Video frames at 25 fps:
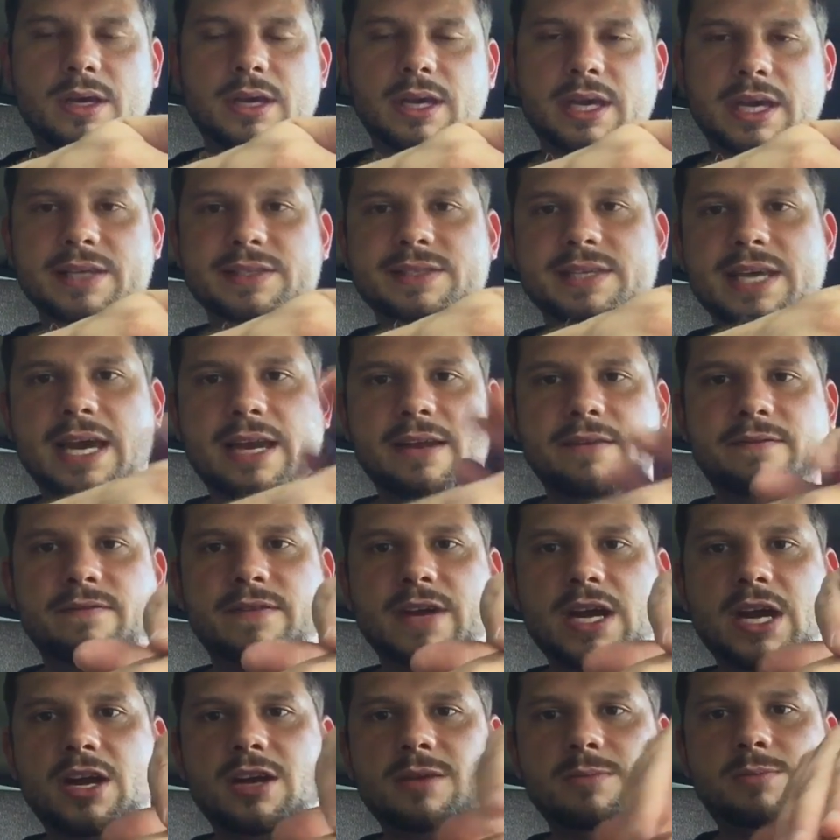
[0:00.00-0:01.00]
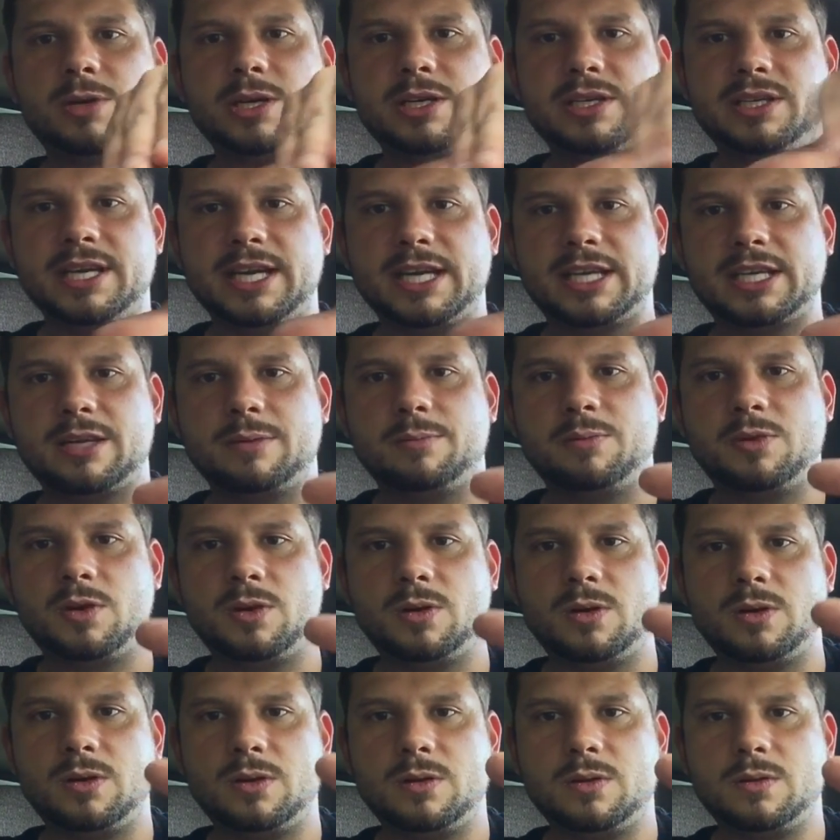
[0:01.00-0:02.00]
is at a very
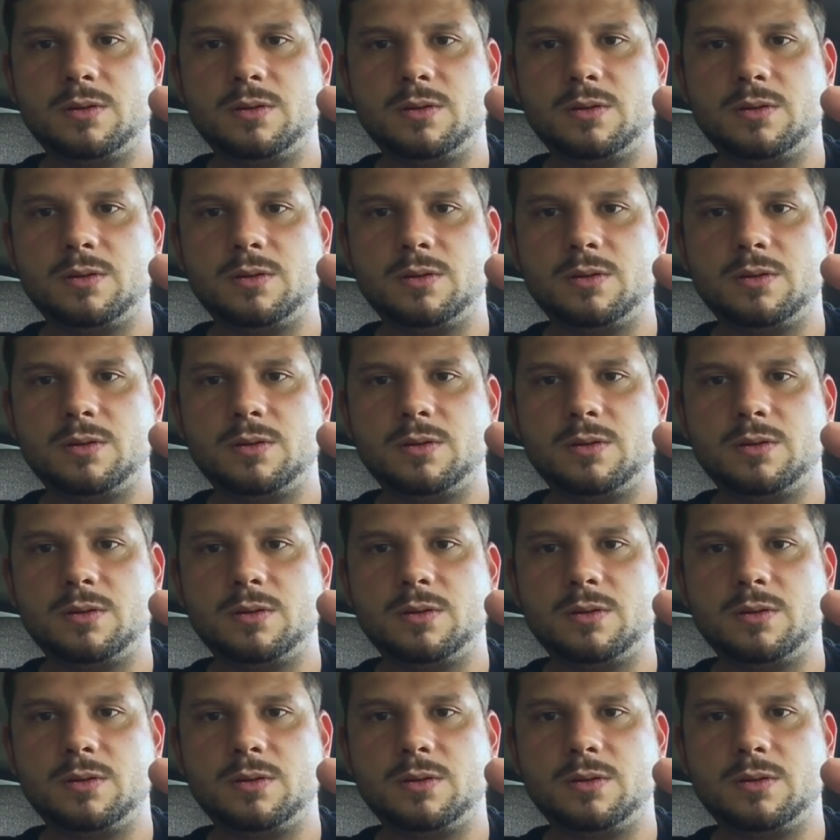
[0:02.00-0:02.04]
predictable